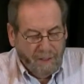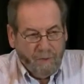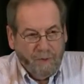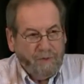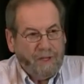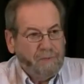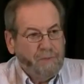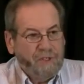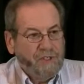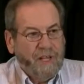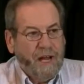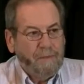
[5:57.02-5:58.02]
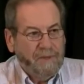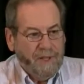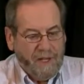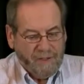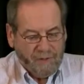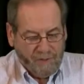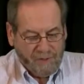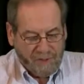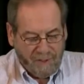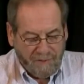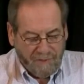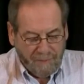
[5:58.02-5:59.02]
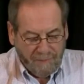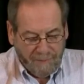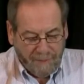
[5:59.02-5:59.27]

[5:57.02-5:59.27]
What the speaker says: We've got to put a stop to that sort of stuff.